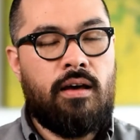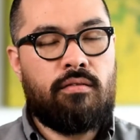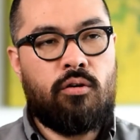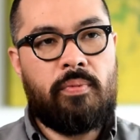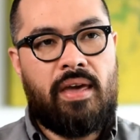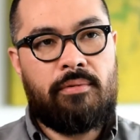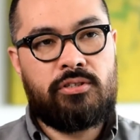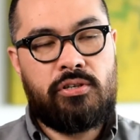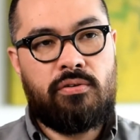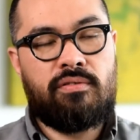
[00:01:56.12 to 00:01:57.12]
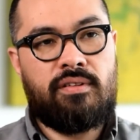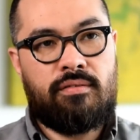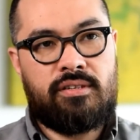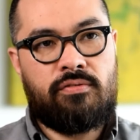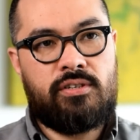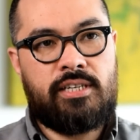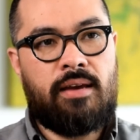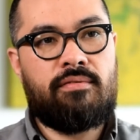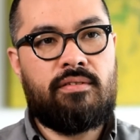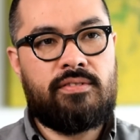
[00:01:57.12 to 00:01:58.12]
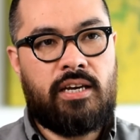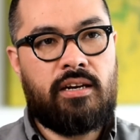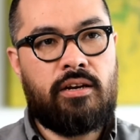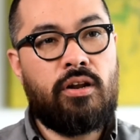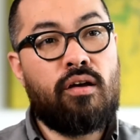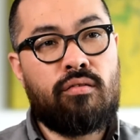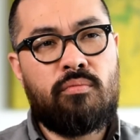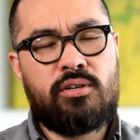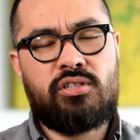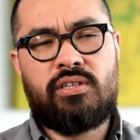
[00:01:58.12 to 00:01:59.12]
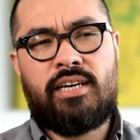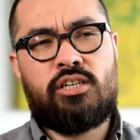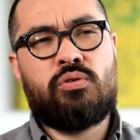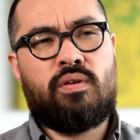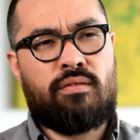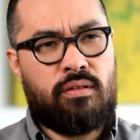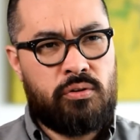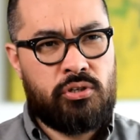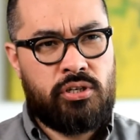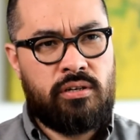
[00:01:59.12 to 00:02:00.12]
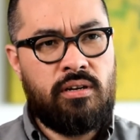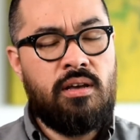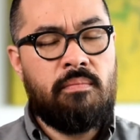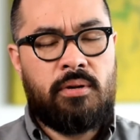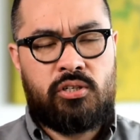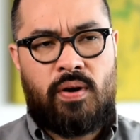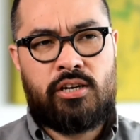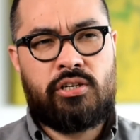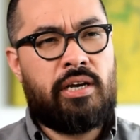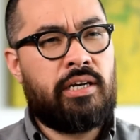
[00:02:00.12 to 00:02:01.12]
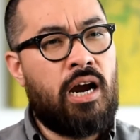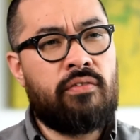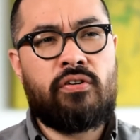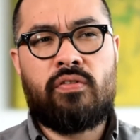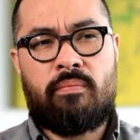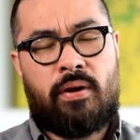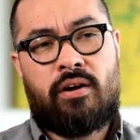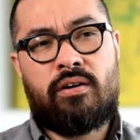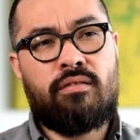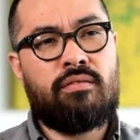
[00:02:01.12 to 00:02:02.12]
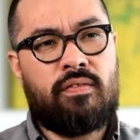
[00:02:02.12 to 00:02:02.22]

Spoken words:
So being able to use these different types of data, not so much to get to a solution, but to actually uncover the barriers and the